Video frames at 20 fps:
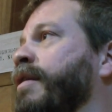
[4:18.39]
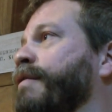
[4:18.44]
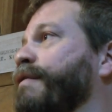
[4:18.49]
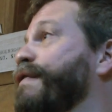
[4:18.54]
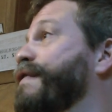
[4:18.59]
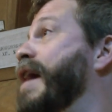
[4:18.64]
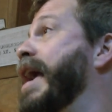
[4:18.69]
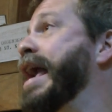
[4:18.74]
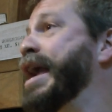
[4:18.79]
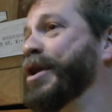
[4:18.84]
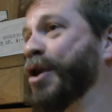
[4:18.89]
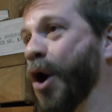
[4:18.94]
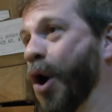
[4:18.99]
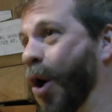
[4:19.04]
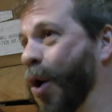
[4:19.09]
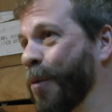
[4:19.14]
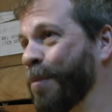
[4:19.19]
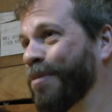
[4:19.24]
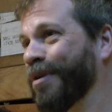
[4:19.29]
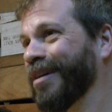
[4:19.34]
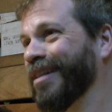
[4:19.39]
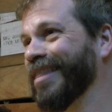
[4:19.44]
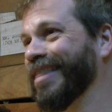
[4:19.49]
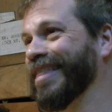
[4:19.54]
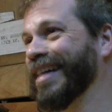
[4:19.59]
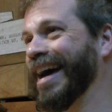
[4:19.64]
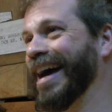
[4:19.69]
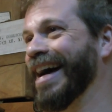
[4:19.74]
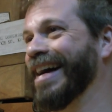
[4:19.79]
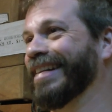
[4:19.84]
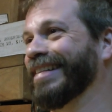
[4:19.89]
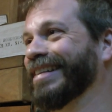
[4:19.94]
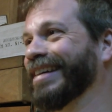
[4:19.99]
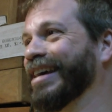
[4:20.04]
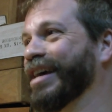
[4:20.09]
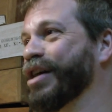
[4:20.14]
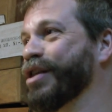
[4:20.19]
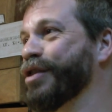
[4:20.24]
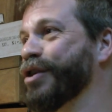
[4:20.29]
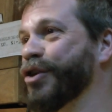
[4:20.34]
vain hope that
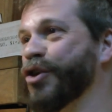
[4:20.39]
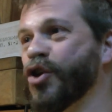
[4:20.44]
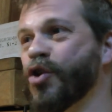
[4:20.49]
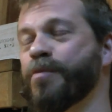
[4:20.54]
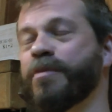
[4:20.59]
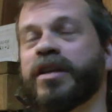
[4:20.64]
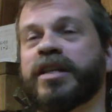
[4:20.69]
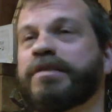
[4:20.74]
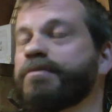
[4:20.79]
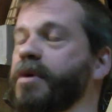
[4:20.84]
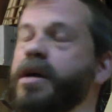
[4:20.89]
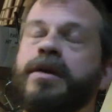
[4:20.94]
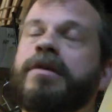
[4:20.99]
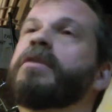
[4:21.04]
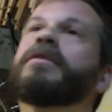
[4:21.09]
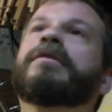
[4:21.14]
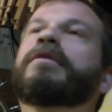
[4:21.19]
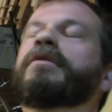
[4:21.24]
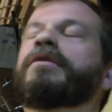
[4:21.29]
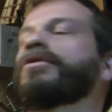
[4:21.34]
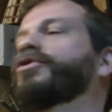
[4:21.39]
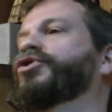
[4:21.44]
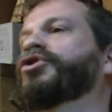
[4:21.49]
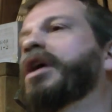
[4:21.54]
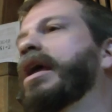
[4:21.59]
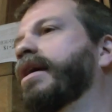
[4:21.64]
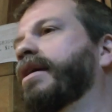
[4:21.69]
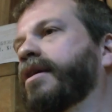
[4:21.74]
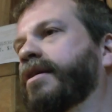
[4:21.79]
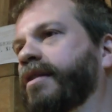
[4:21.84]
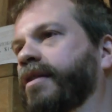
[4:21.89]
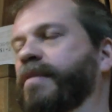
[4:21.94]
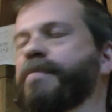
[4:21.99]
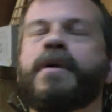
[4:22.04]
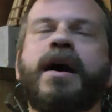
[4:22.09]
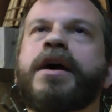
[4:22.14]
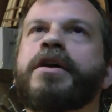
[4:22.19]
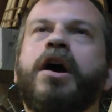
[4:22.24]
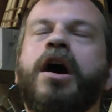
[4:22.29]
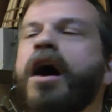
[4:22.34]
the humans might shake the
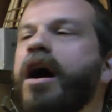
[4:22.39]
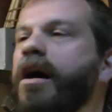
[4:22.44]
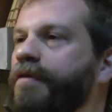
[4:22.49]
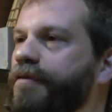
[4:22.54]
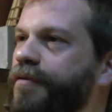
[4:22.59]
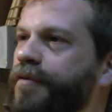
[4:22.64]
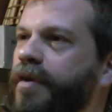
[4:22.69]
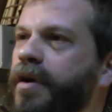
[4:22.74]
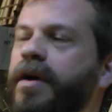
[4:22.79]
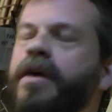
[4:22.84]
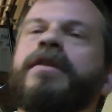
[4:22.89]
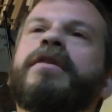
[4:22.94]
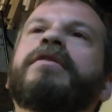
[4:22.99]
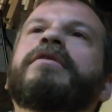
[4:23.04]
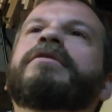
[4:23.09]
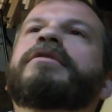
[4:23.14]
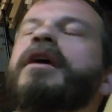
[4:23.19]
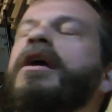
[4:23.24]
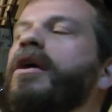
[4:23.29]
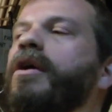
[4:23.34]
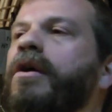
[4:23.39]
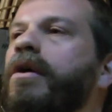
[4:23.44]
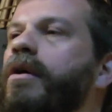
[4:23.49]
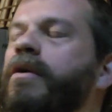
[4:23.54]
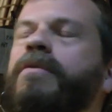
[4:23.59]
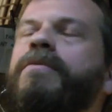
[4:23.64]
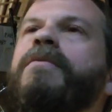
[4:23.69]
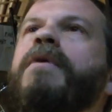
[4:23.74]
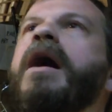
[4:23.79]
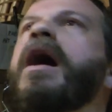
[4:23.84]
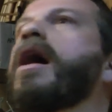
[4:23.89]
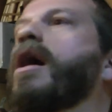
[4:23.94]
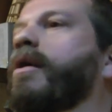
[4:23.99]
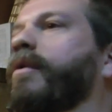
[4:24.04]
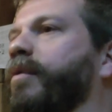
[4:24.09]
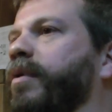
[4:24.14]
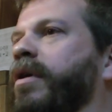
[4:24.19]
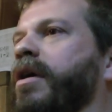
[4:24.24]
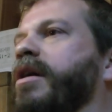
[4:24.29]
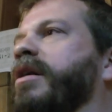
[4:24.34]
mud off and say,
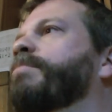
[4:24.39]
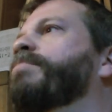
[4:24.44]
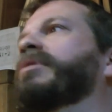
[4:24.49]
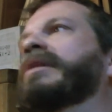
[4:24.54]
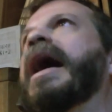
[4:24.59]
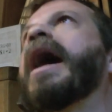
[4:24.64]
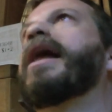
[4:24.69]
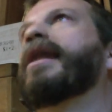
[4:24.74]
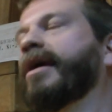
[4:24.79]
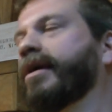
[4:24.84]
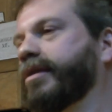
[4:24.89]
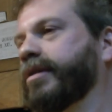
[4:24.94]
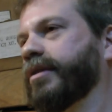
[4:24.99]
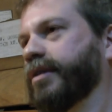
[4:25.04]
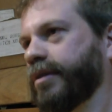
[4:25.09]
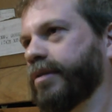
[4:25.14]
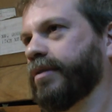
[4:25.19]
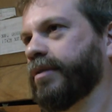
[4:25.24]
wow, we're on a planet.